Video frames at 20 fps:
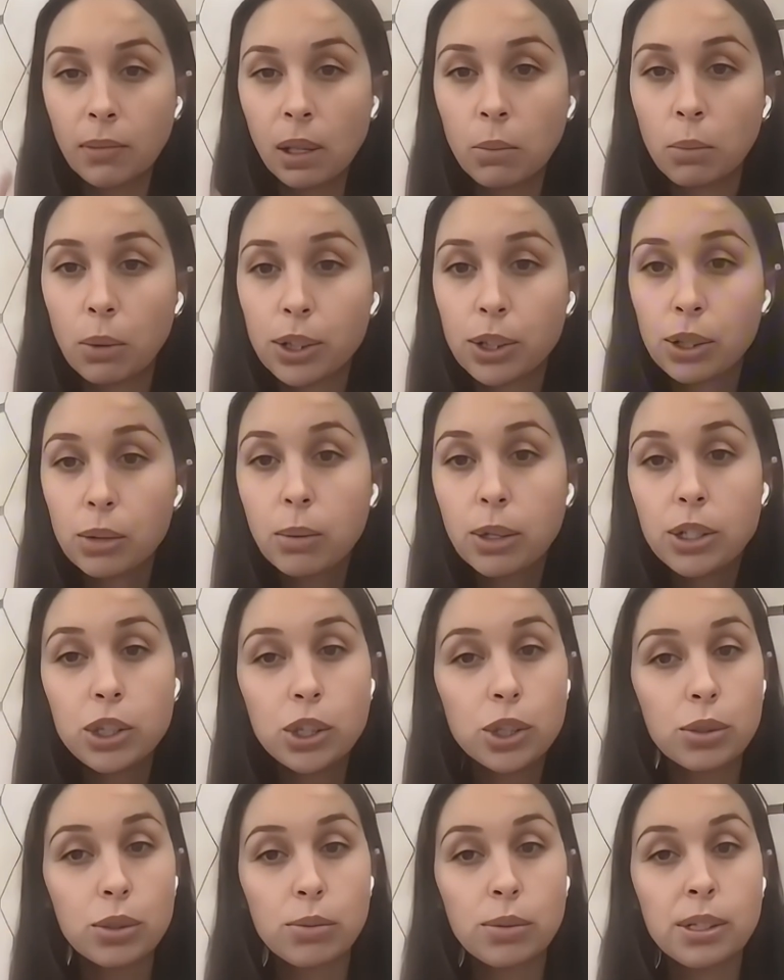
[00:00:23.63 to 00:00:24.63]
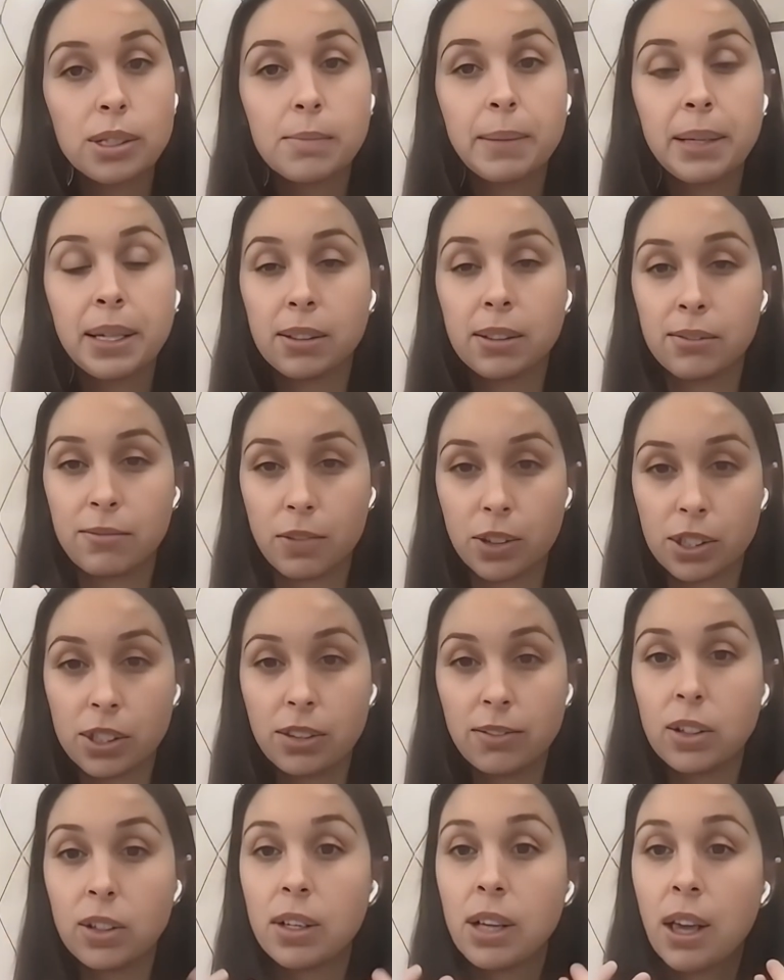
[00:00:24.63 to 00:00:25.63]
what you want to do is because, first
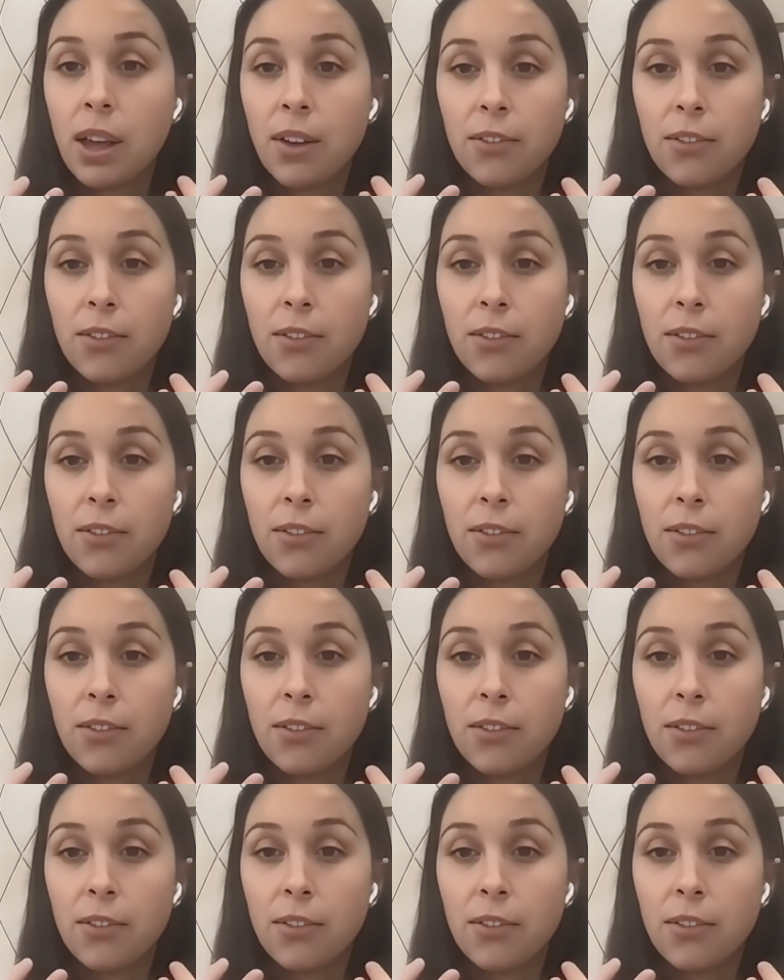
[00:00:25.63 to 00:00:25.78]
of all,